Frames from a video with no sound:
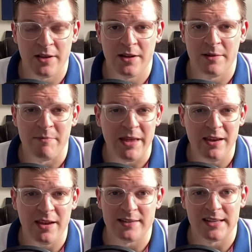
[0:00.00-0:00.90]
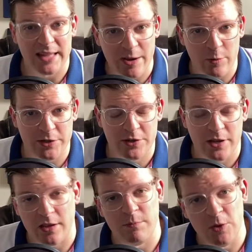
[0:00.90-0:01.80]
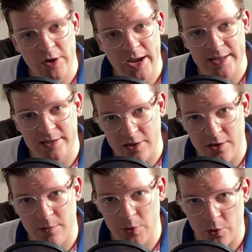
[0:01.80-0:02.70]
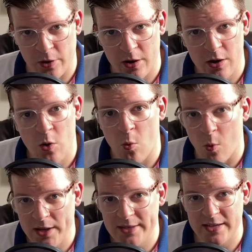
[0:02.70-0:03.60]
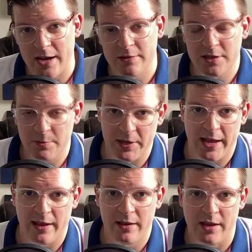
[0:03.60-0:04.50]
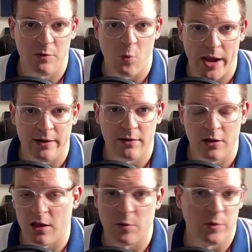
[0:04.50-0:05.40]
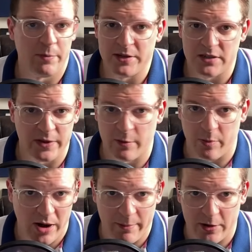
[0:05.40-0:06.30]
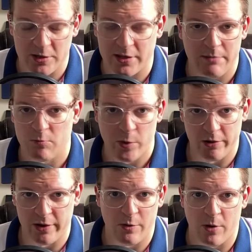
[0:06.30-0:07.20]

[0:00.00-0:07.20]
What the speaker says: MIDI is a language that communicates to the computer what sounds to play and when, along with a bunch of other parameters that we don't need to worry